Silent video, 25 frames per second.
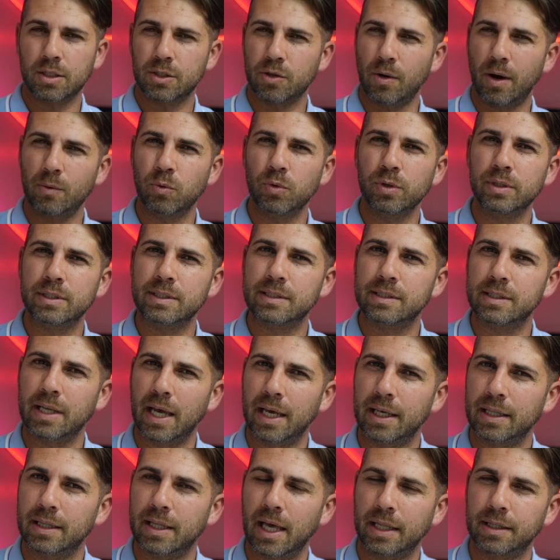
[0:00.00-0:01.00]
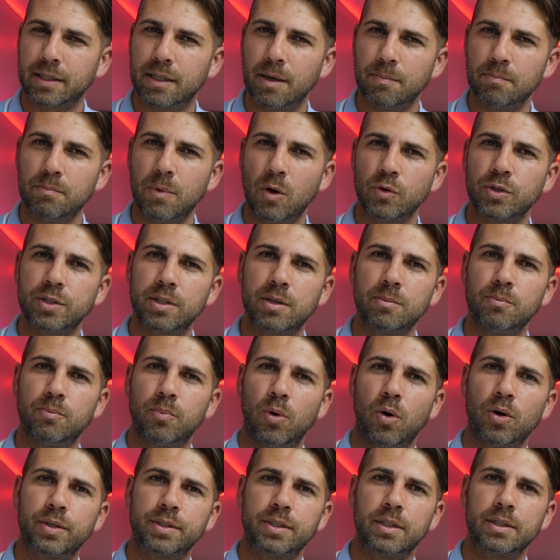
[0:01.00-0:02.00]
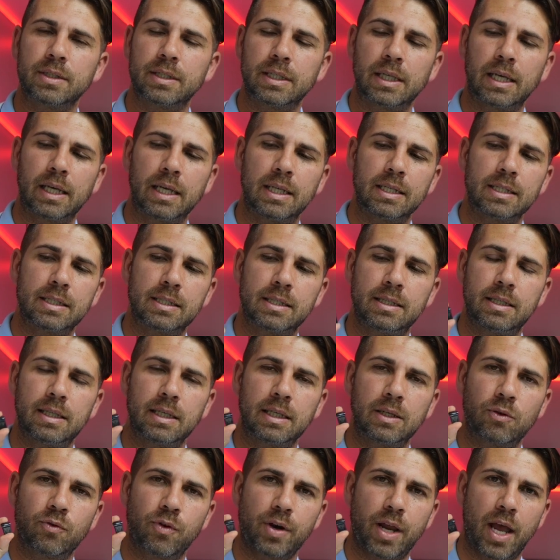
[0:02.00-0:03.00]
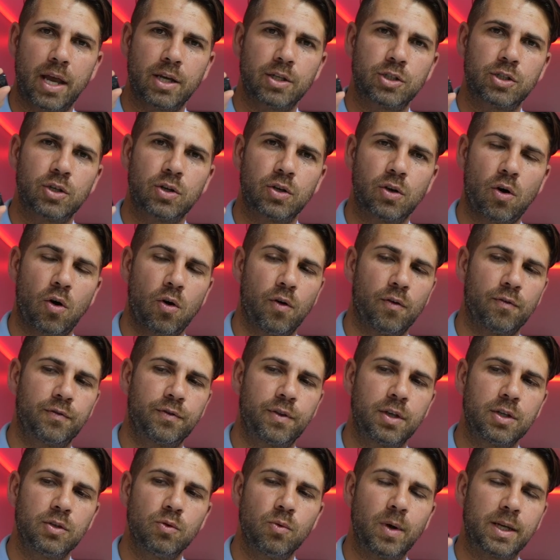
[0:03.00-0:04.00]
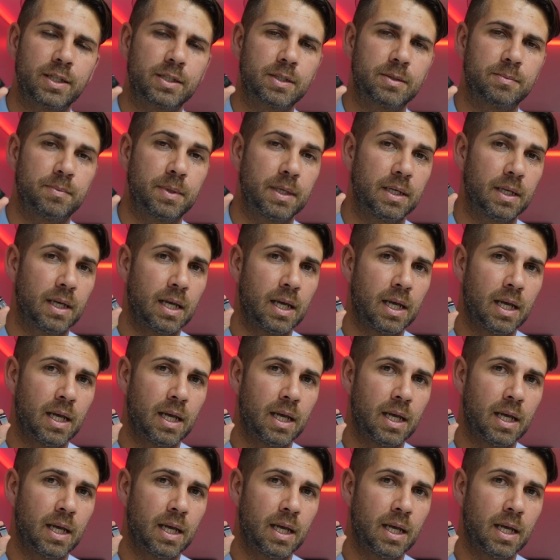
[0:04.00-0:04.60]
So I would say that the most important is the creation of the USB